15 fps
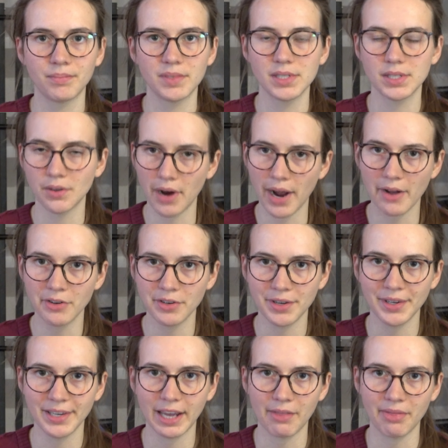So how do
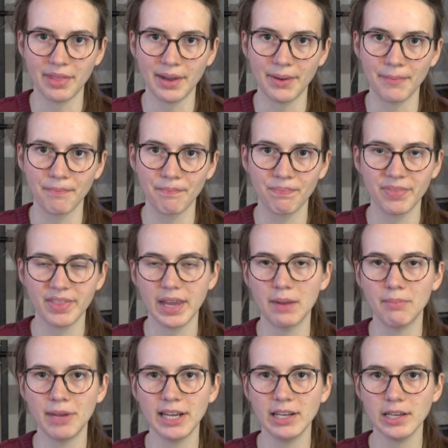you get there? There
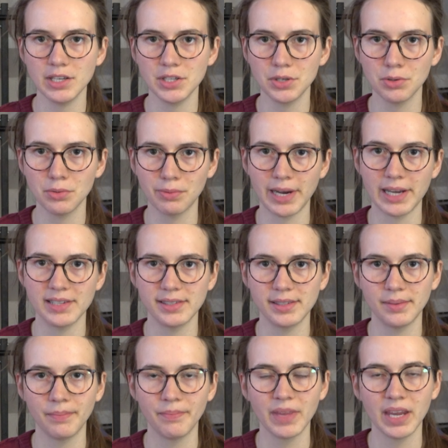are mainly two ways.